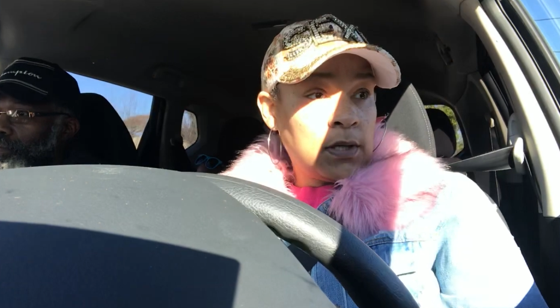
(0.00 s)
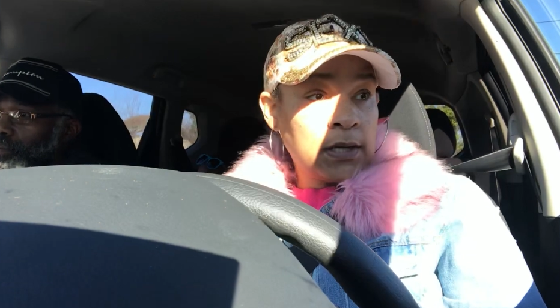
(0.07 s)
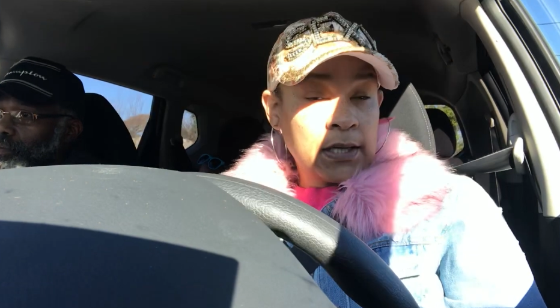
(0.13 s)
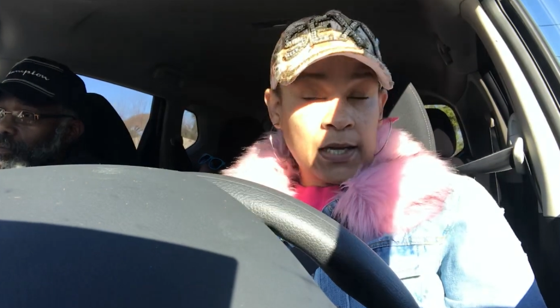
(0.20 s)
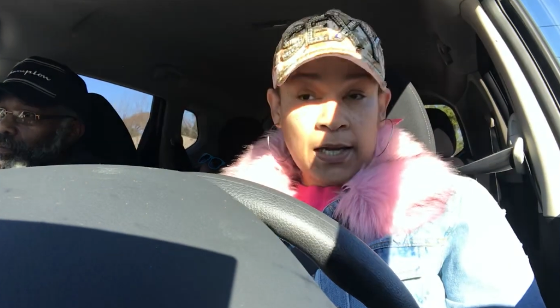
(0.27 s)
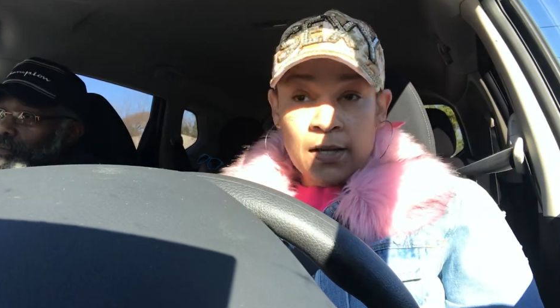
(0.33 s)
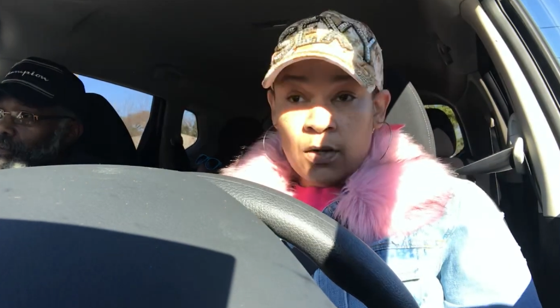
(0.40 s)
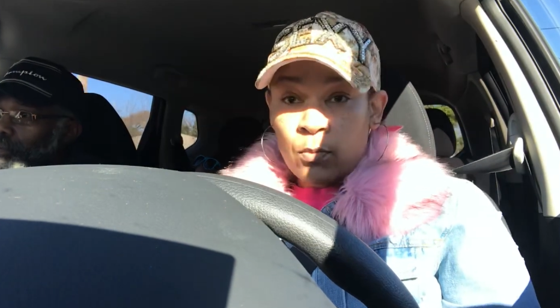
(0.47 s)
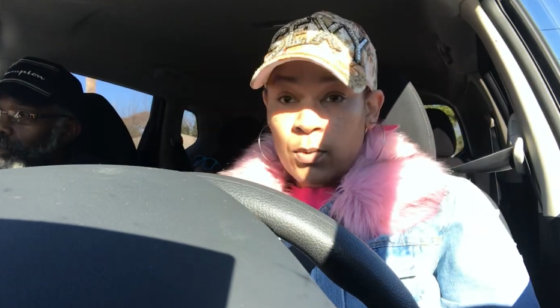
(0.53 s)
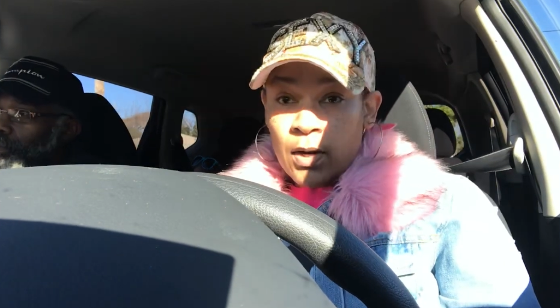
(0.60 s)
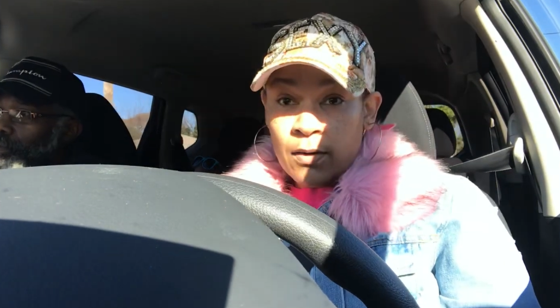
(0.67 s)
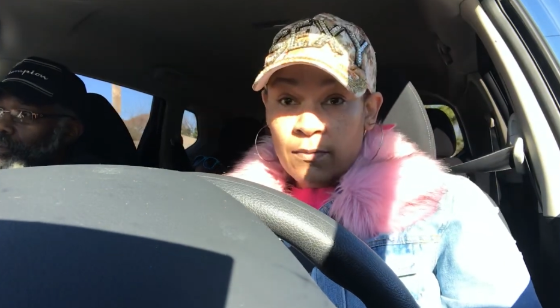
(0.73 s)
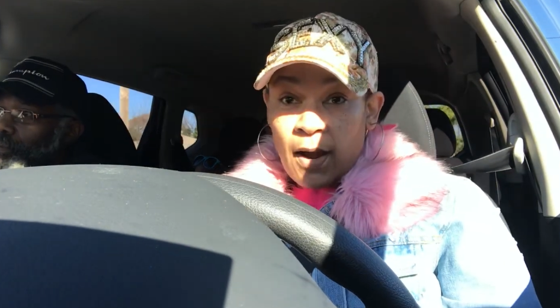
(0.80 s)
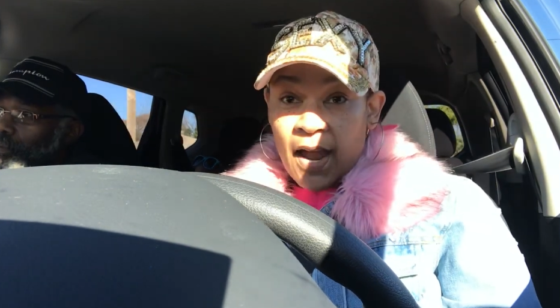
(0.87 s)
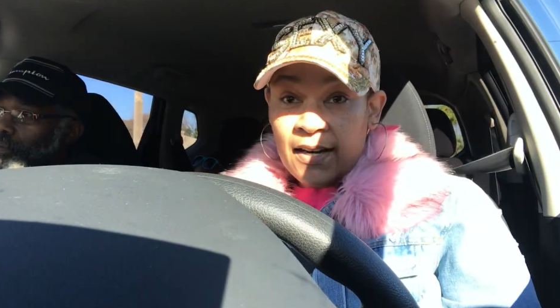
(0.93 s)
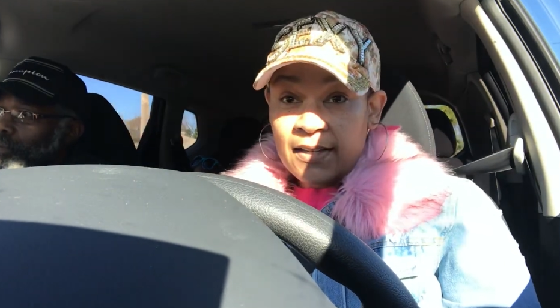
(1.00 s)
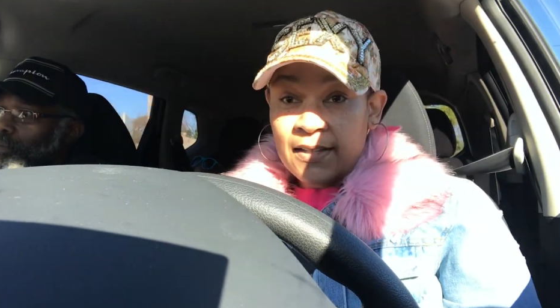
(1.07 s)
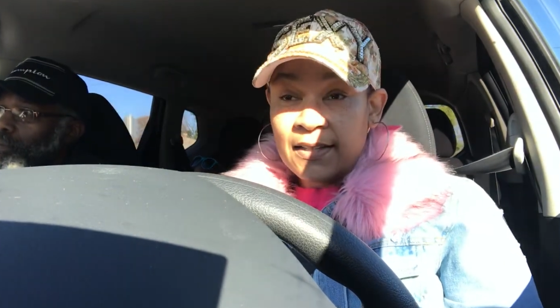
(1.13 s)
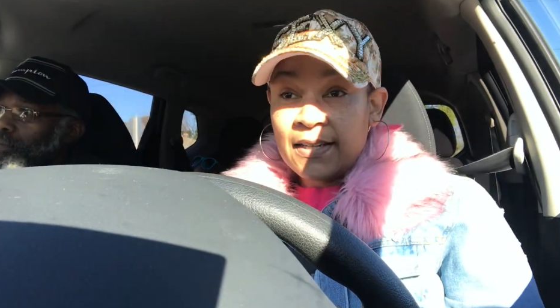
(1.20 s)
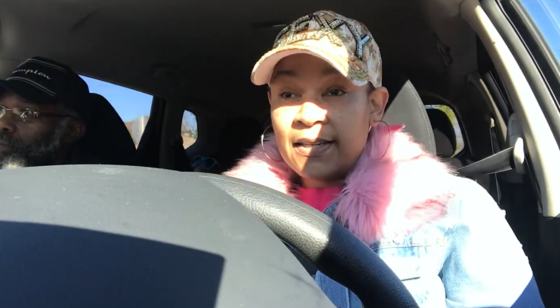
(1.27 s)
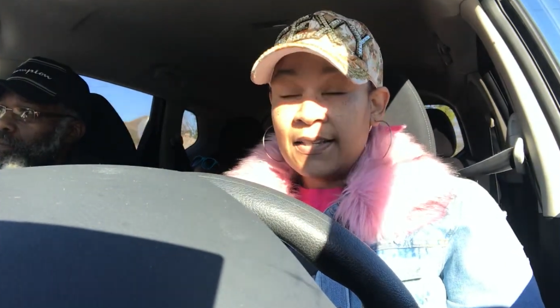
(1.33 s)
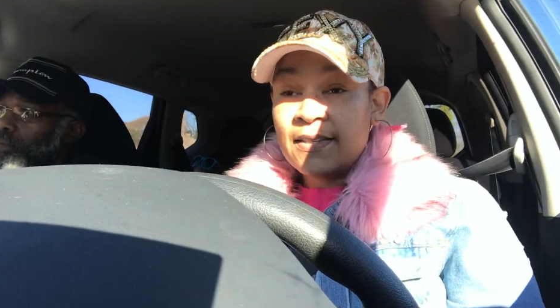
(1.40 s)
again, we are
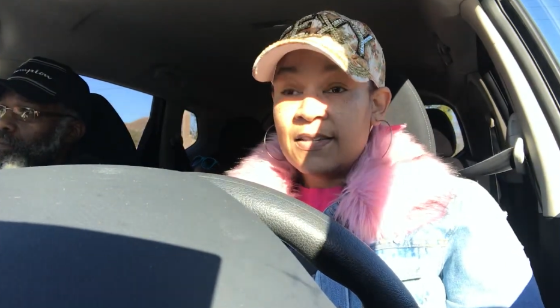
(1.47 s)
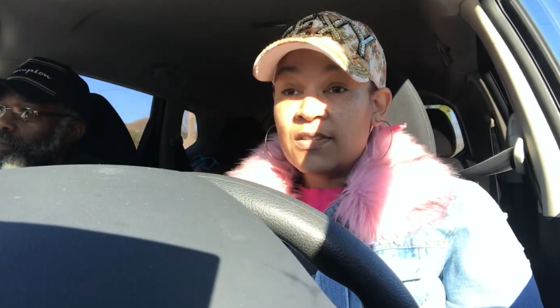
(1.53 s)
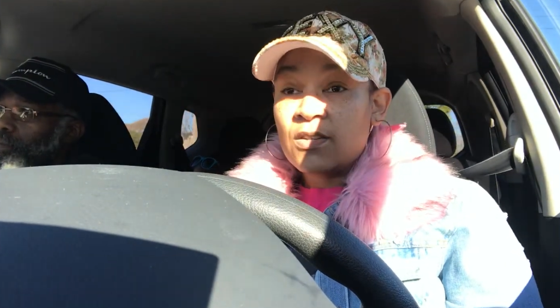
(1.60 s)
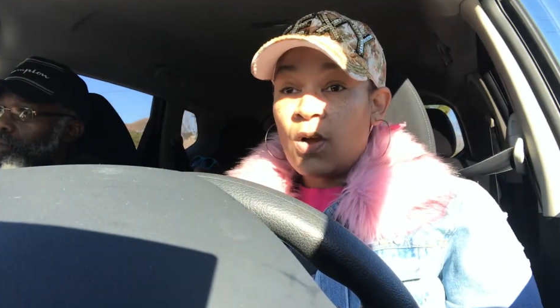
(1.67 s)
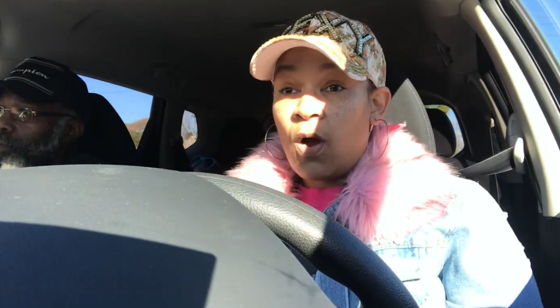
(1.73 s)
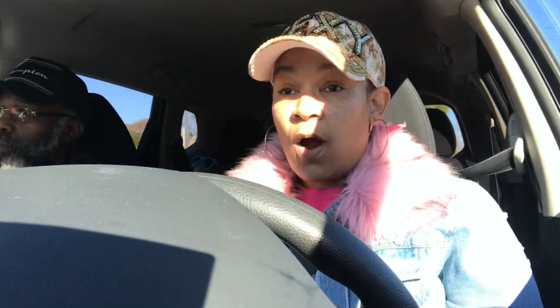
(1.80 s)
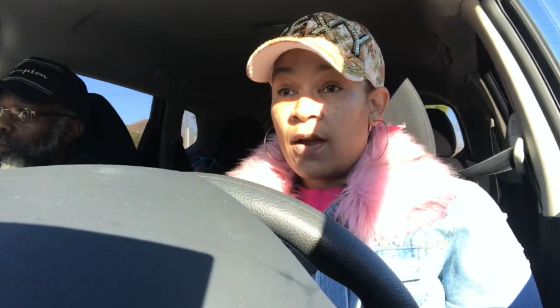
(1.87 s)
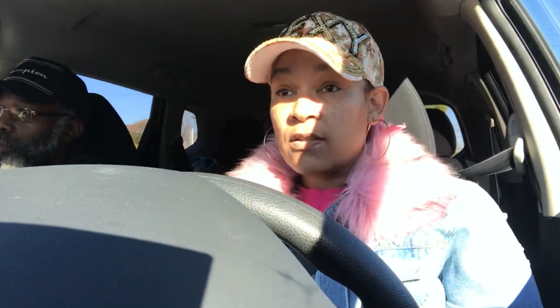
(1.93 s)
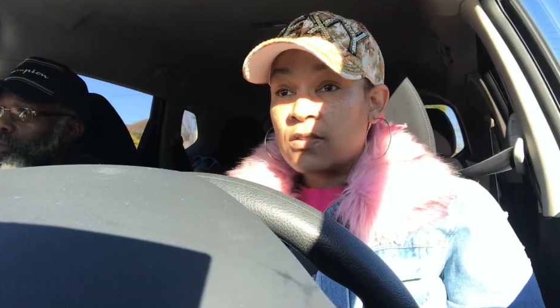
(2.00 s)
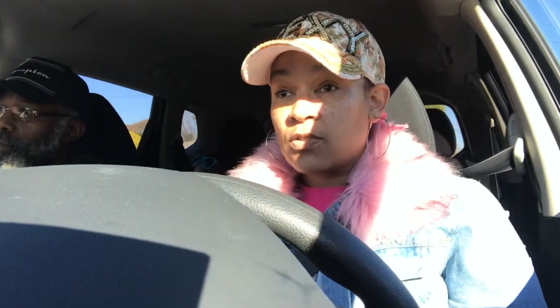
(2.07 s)
riding in this car.